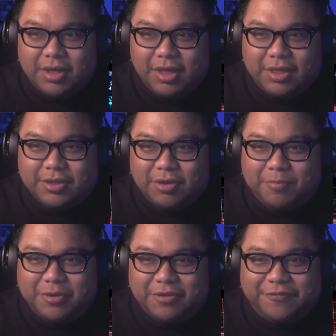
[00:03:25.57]
It's so
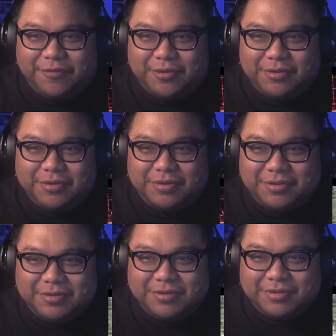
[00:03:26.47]
beautiful.
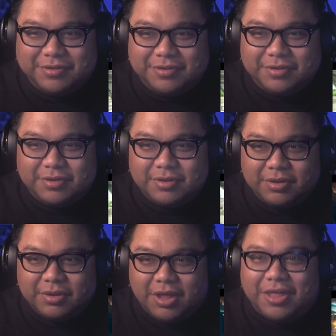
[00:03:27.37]

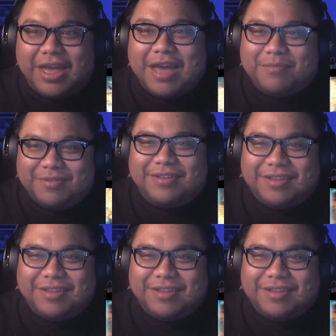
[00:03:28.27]
Oh, yep.